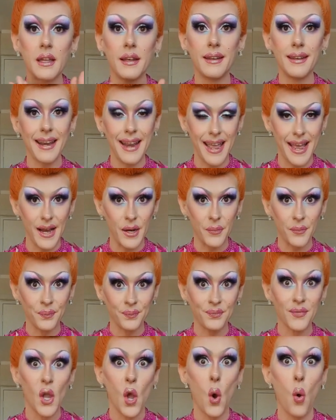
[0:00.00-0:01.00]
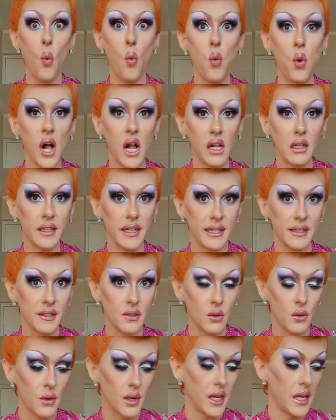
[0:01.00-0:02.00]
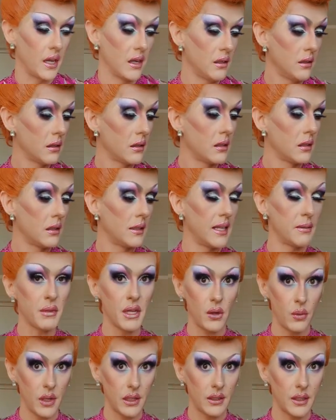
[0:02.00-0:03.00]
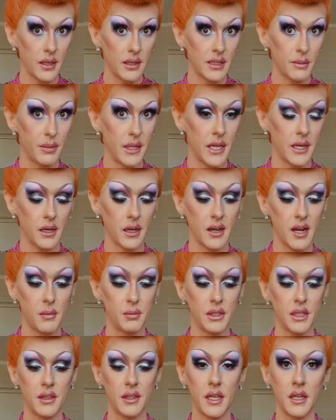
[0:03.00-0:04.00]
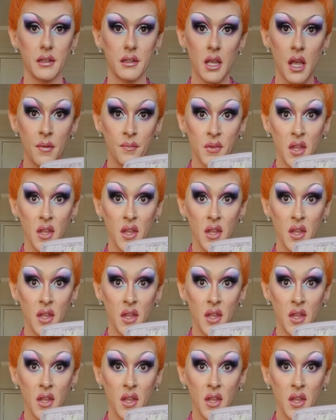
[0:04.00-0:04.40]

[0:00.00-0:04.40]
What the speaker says: Now, while that's cooking, let me quickly explain a couple of things.